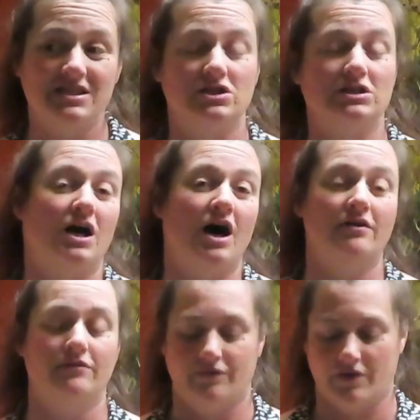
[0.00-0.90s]
There's a lot
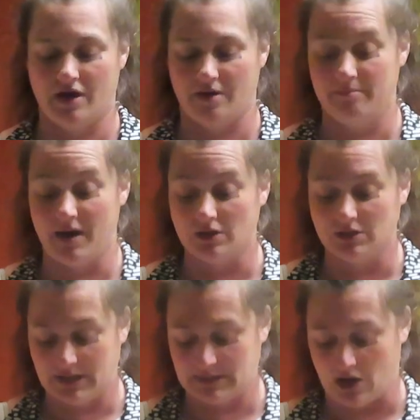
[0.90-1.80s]
of metal
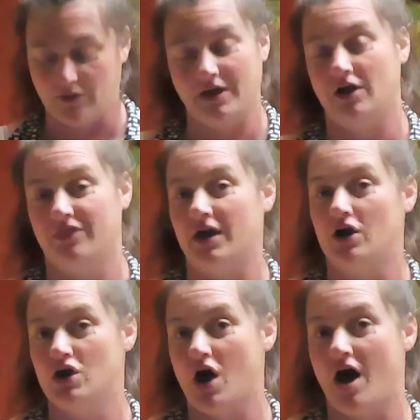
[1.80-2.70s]
lids out there that are
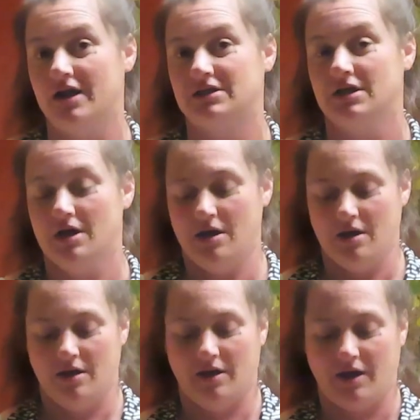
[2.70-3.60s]
not
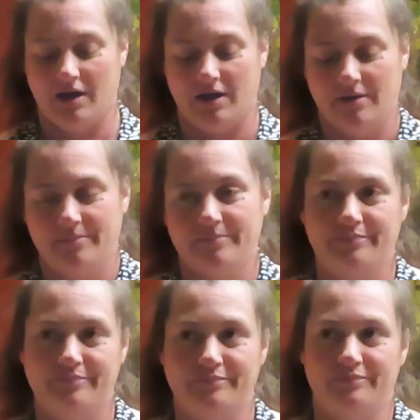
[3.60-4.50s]

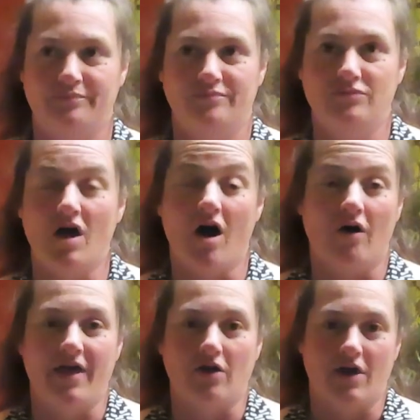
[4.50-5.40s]

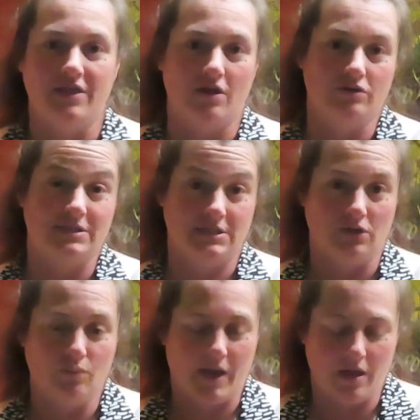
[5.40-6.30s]
all that great. They don't
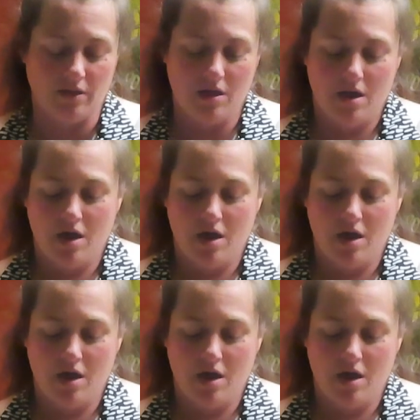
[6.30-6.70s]
seal well.